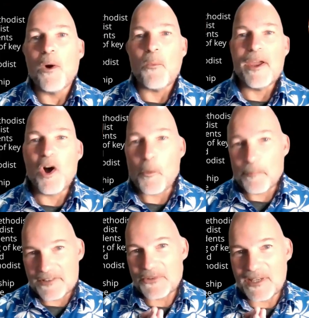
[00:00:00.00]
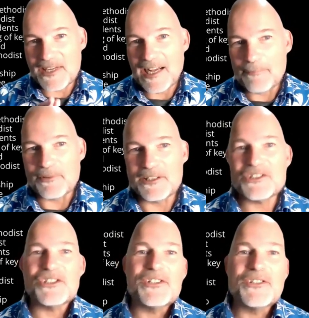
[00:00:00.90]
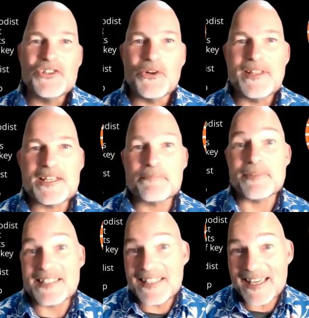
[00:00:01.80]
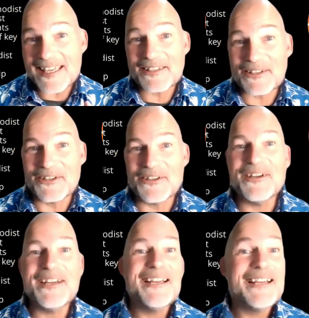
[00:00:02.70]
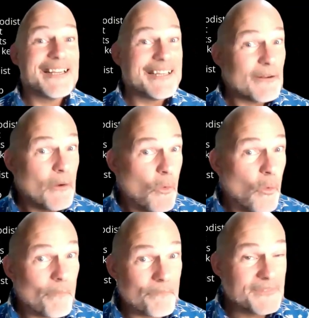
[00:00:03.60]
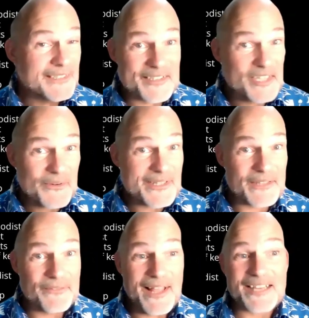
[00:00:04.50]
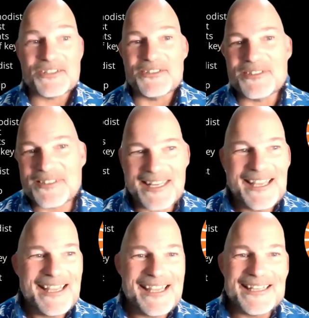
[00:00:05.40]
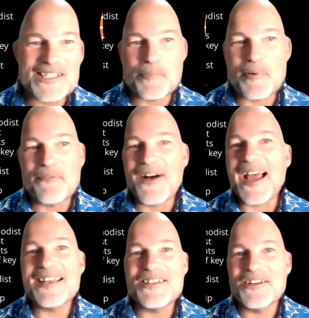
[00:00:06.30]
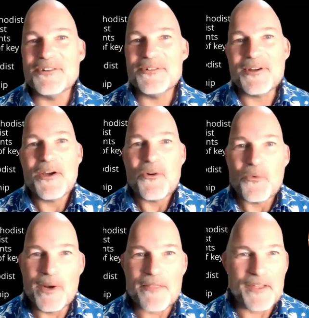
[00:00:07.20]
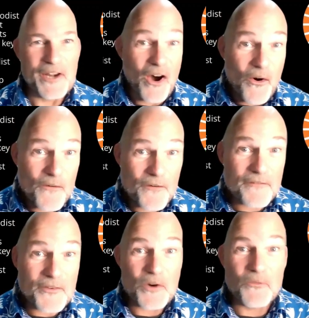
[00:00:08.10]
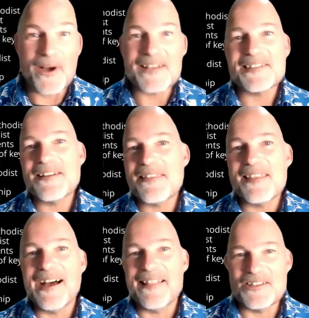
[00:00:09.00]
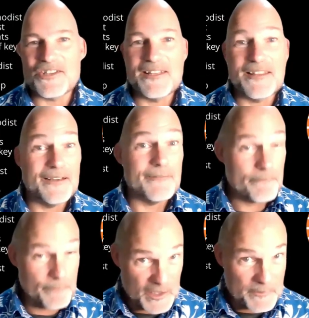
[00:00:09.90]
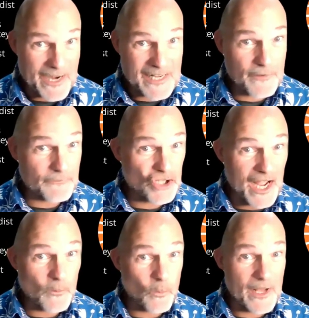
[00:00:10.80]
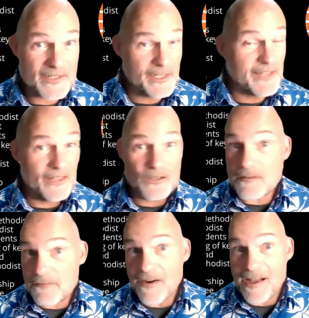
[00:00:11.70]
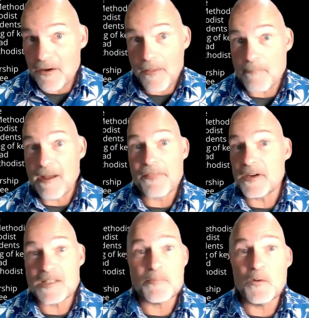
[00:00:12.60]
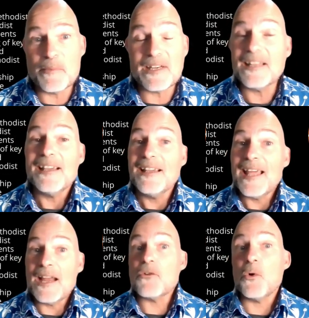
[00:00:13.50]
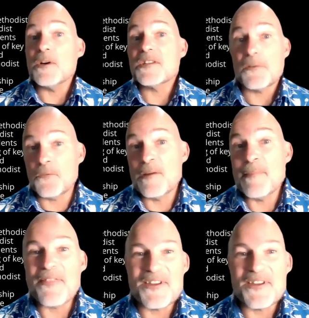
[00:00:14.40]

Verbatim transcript: What we hope to accomplish during this particular series of lectures is to provide you with an overview of Wesleyan theology, the perspective of John Wesley, those that followed the Methodist movement, and of course the Free